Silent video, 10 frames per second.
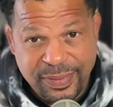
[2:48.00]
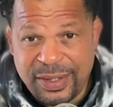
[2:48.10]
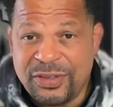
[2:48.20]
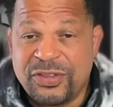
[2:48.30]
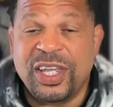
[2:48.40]

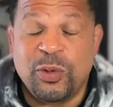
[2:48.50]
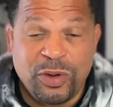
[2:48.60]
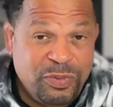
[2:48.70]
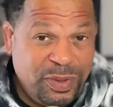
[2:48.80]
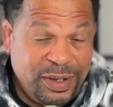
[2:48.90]
stick
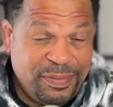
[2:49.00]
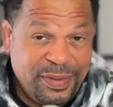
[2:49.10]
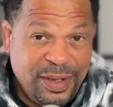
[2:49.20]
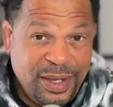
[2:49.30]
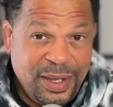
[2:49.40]
with me,
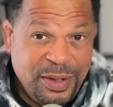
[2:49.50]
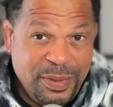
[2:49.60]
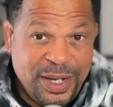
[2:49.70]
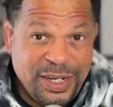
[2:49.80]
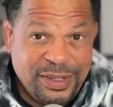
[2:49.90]

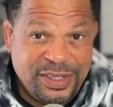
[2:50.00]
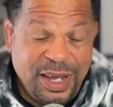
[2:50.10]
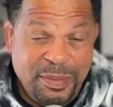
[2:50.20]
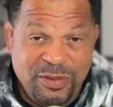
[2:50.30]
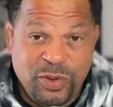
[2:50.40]
because
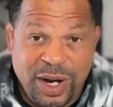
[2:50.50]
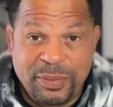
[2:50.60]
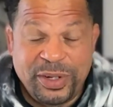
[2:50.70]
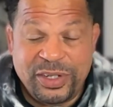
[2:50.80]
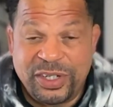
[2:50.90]
some of what I'm
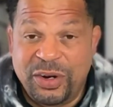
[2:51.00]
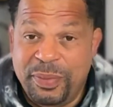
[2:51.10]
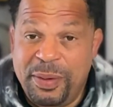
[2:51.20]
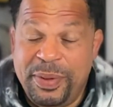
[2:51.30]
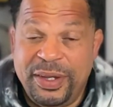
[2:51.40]
going to share
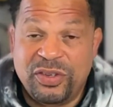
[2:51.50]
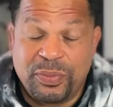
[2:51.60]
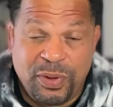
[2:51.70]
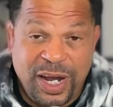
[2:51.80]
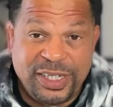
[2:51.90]
may be
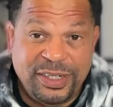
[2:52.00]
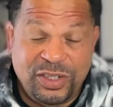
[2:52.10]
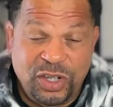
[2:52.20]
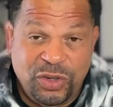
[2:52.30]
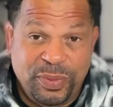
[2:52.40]
surprising
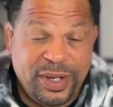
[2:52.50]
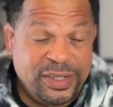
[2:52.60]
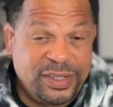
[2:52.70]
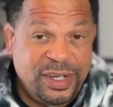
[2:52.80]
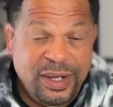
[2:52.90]
to you,
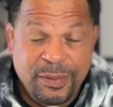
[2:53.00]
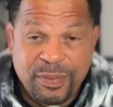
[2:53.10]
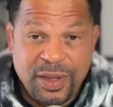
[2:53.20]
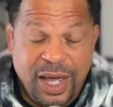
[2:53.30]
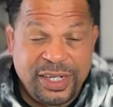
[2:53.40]
because
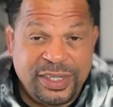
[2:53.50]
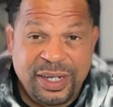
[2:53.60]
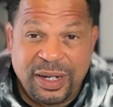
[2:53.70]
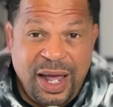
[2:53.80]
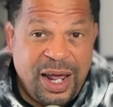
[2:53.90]
I see
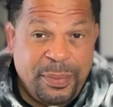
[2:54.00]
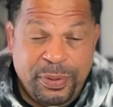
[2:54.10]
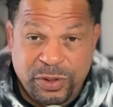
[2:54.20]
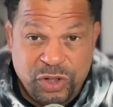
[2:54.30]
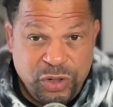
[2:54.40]
a lot of
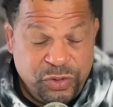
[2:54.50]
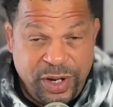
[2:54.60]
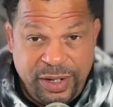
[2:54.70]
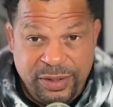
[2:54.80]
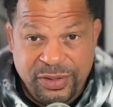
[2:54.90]
personal
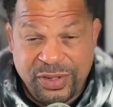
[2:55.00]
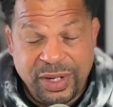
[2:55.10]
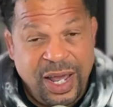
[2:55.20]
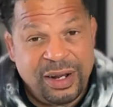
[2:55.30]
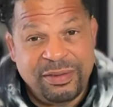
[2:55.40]
trainers, a
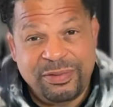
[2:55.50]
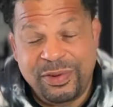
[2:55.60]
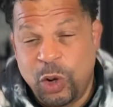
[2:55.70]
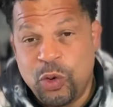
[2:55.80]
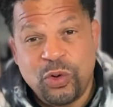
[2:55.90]
lot of
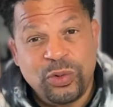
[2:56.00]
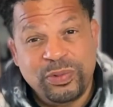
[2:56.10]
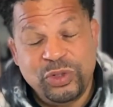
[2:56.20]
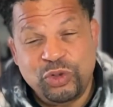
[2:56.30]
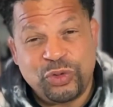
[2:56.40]
local
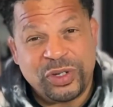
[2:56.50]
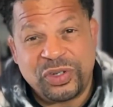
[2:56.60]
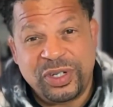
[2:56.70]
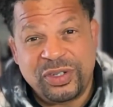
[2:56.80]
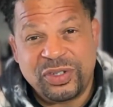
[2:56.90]

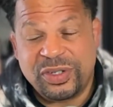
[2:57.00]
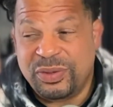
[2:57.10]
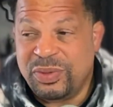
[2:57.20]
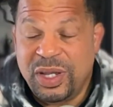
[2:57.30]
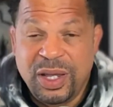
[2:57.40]
nutritionists
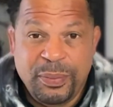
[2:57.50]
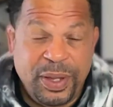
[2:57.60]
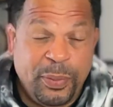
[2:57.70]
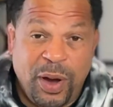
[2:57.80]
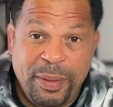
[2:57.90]
and
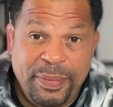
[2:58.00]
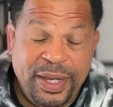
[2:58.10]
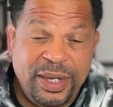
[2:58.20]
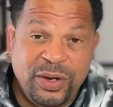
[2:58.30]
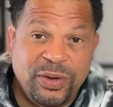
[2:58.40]
people I
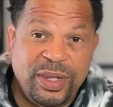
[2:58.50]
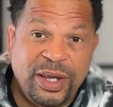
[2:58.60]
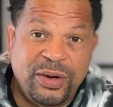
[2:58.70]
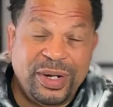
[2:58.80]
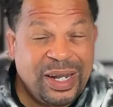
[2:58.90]
meet here and
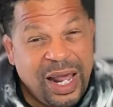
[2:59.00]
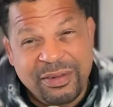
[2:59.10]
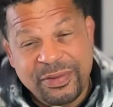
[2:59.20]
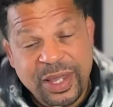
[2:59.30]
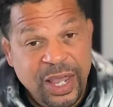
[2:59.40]
there, and a lot
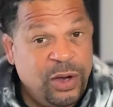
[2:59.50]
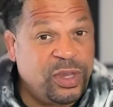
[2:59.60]
of health